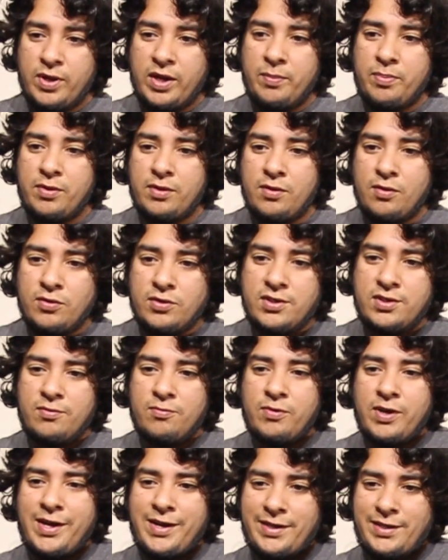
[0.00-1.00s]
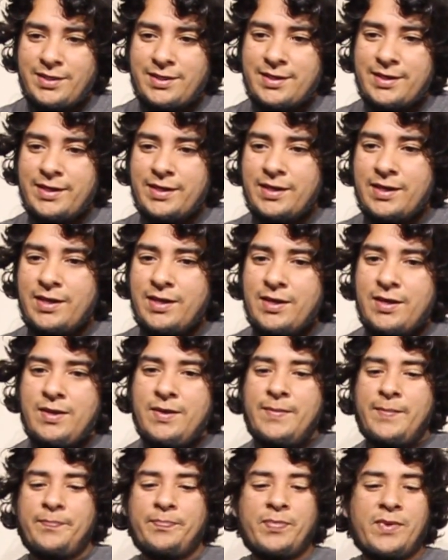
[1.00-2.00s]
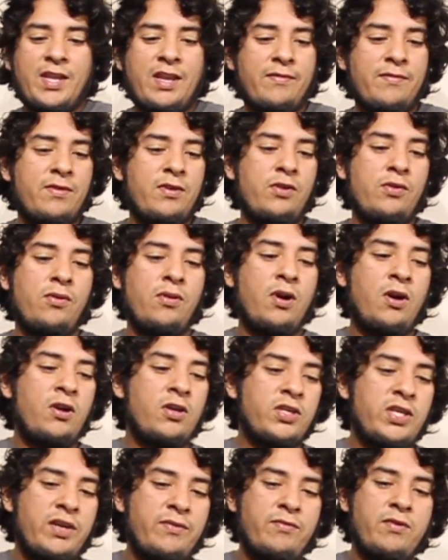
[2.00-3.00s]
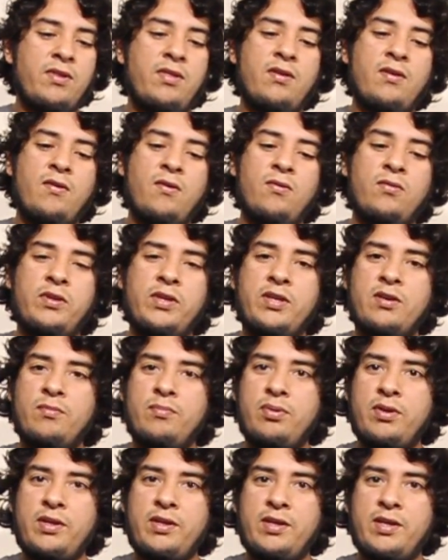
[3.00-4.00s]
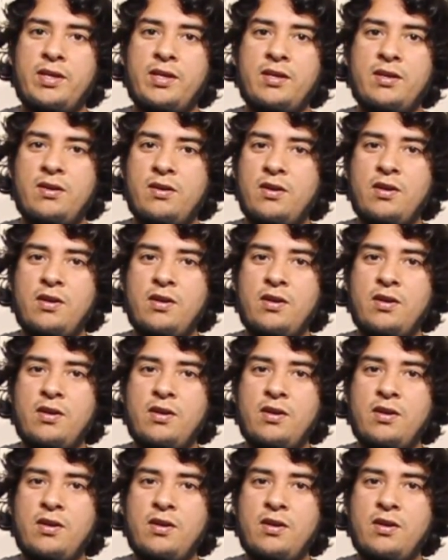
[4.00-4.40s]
probably put those to rest and have a new hard drive with only completely